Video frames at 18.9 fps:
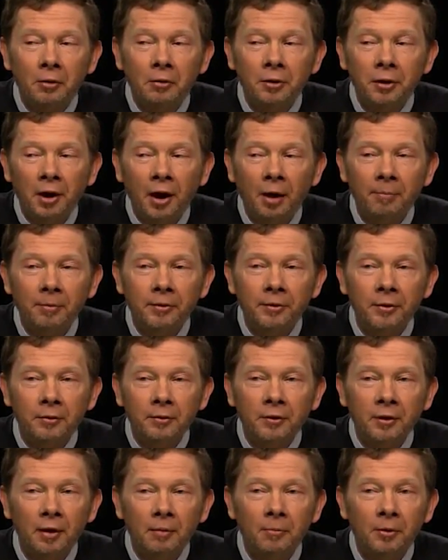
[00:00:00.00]
good happens to
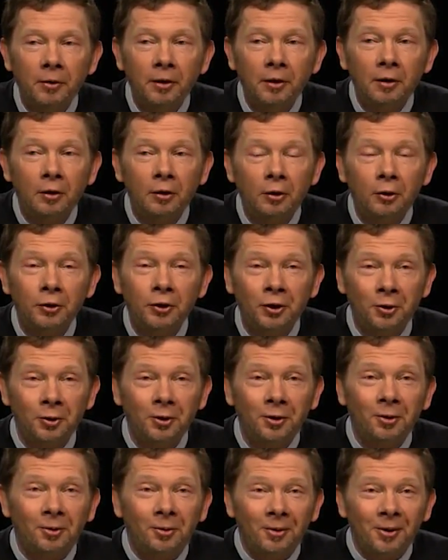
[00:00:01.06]
somebody close to
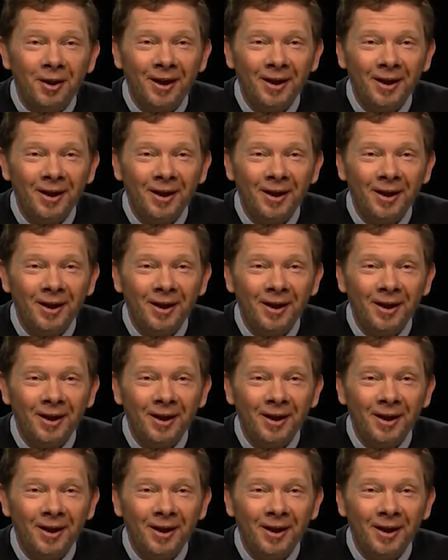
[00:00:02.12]
you.